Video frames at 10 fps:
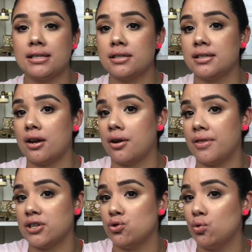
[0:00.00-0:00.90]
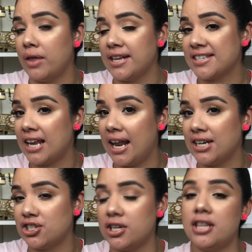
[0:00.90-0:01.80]
is their DesNUDEas
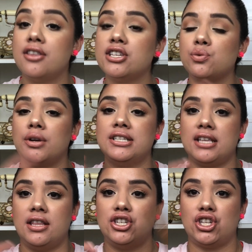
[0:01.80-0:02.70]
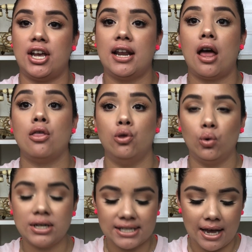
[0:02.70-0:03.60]
collection. This one is in the shade
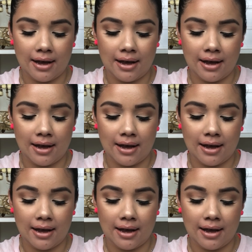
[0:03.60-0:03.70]
Dulce.